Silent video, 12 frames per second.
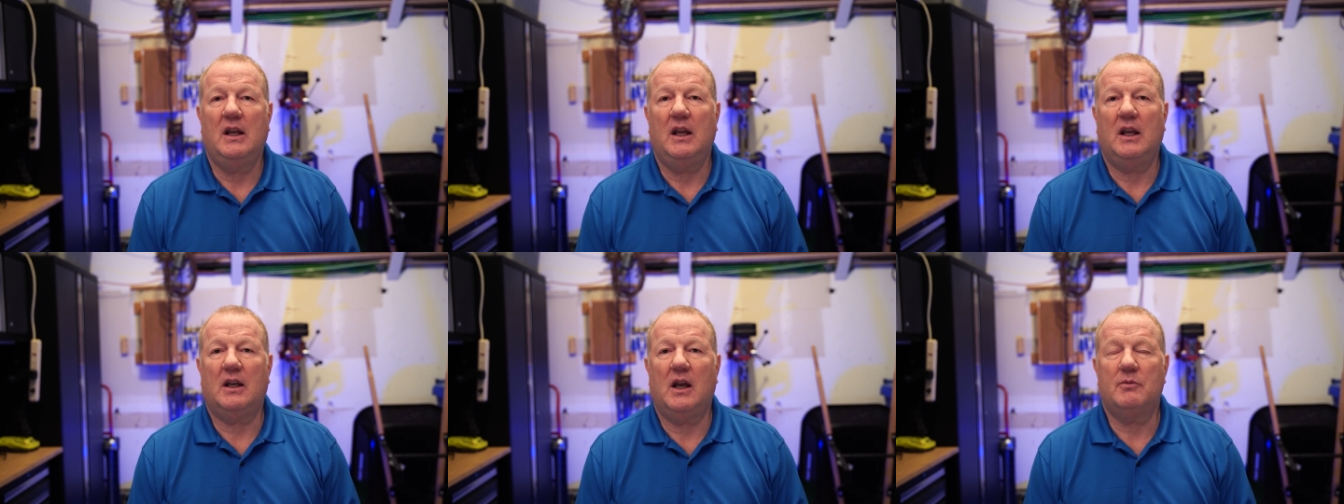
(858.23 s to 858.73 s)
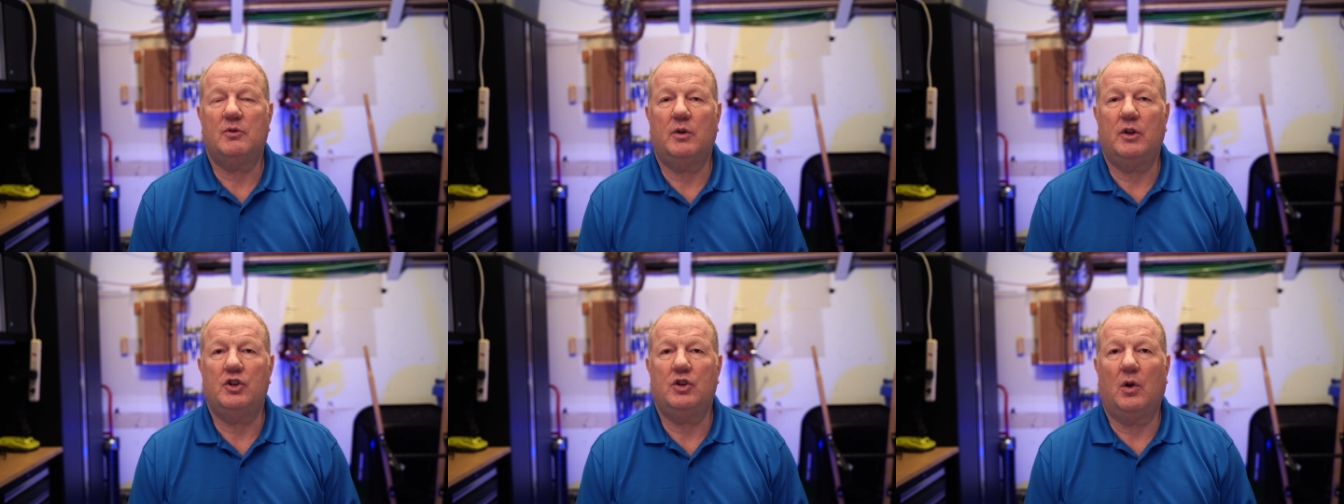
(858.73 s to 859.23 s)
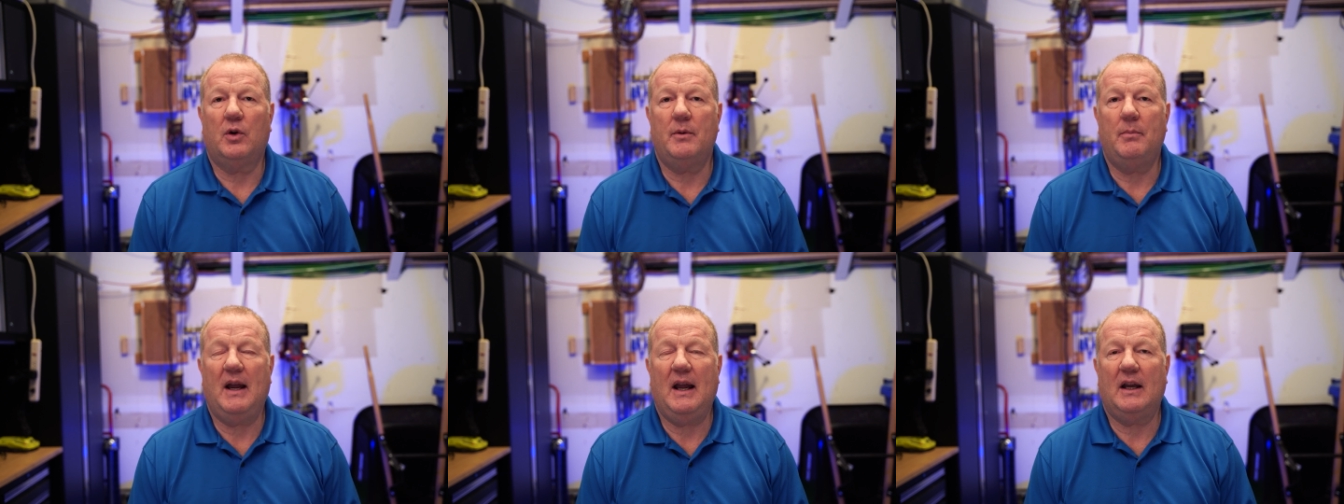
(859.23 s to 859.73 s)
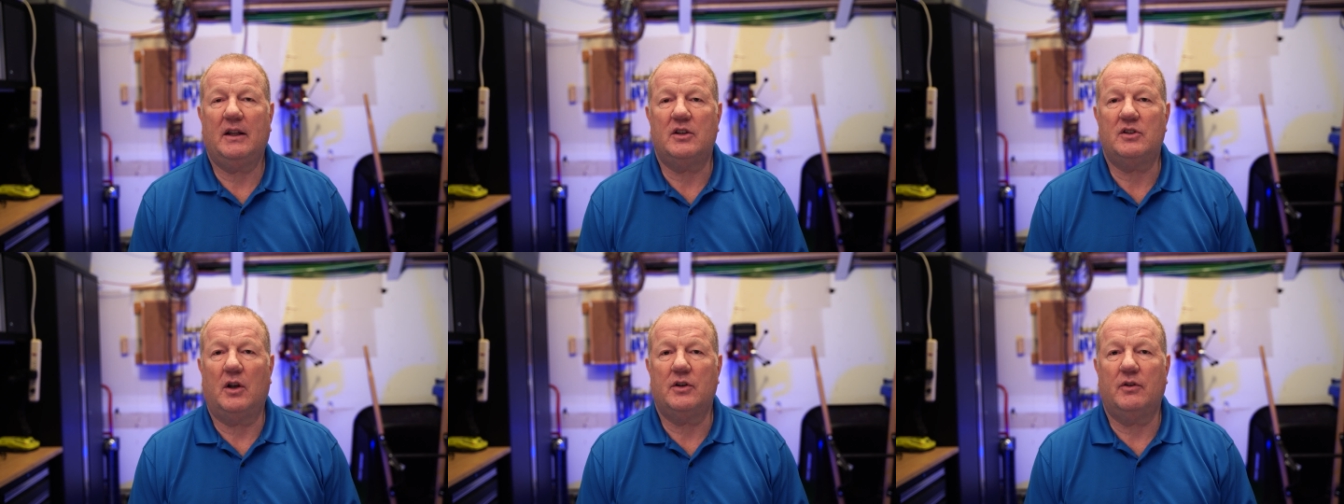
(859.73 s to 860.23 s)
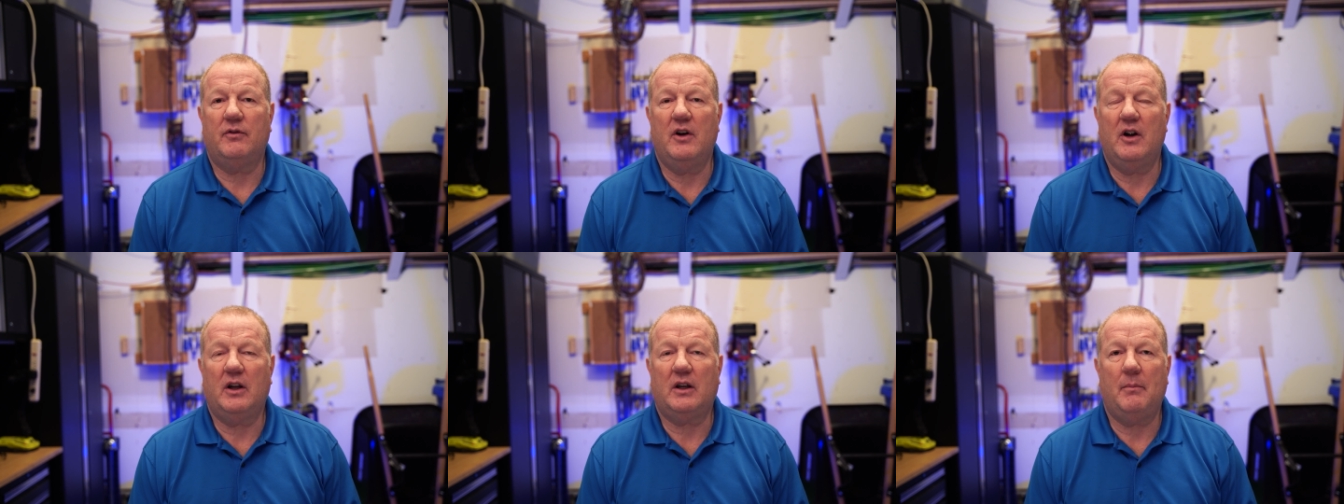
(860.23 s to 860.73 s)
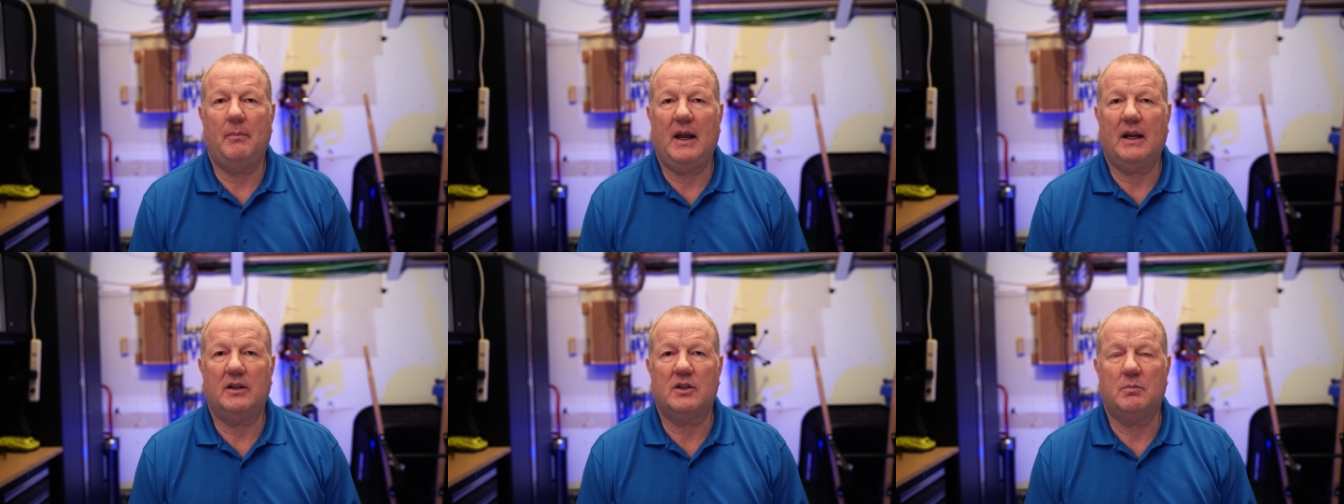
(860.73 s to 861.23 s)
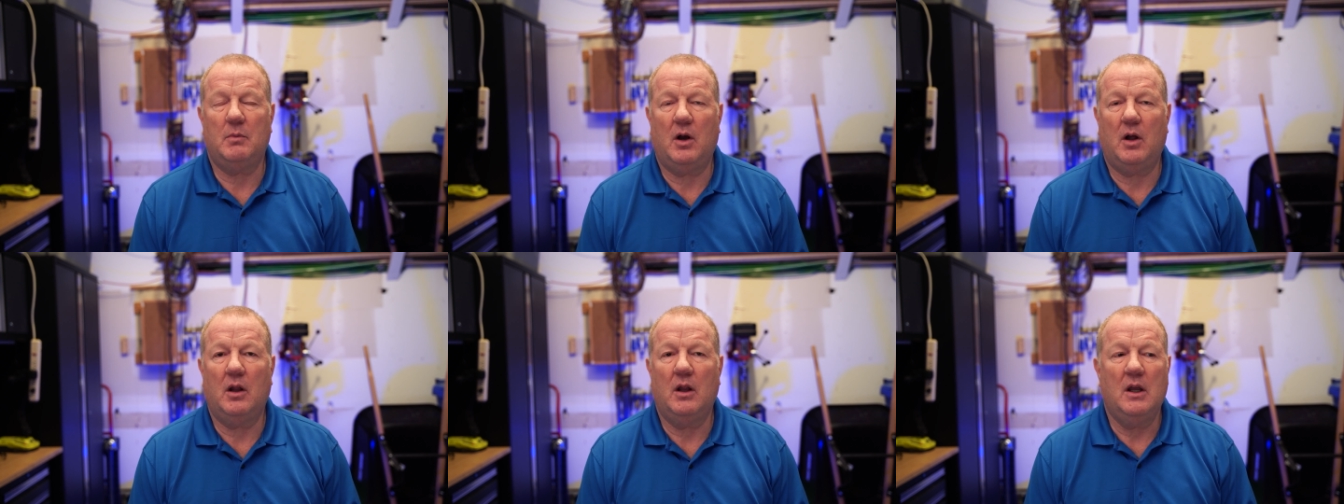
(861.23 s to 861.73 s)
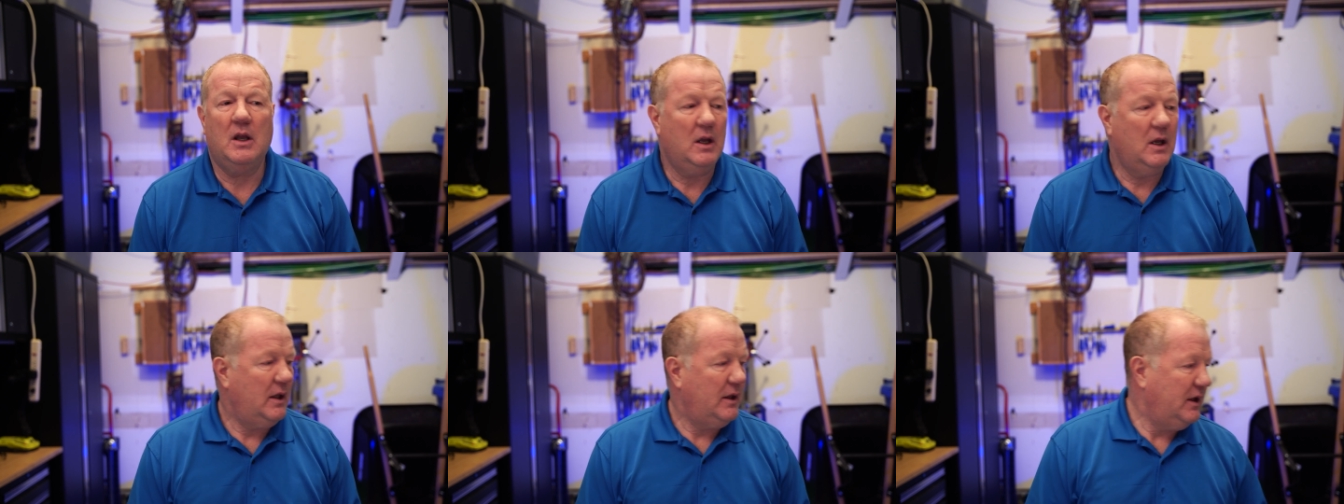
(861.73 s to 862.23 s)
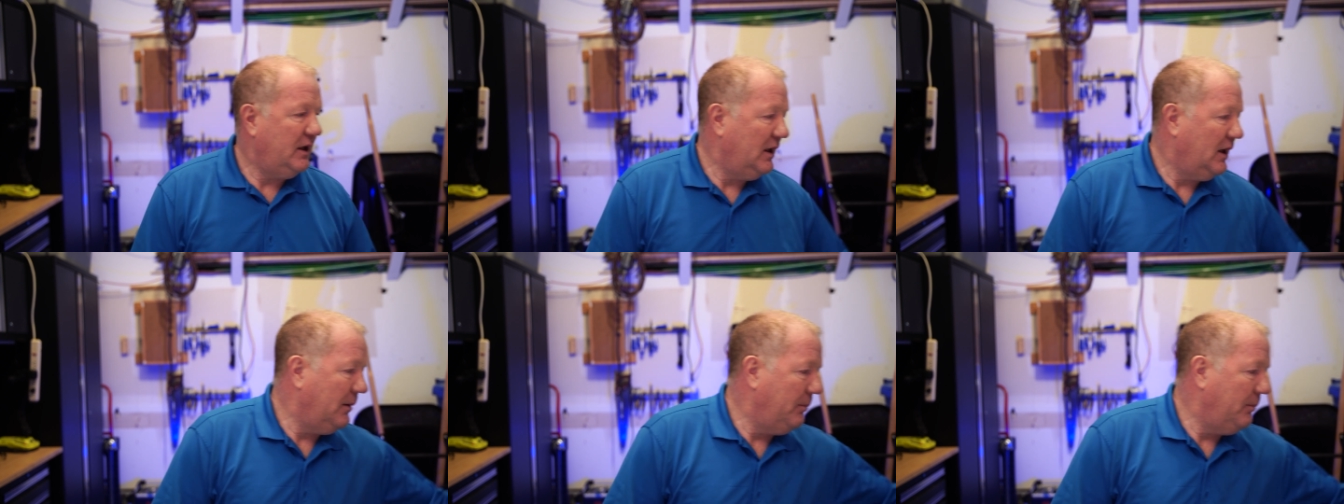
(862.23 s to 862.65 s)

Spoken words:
it comes with a shoulder bag that's also very compact and small. The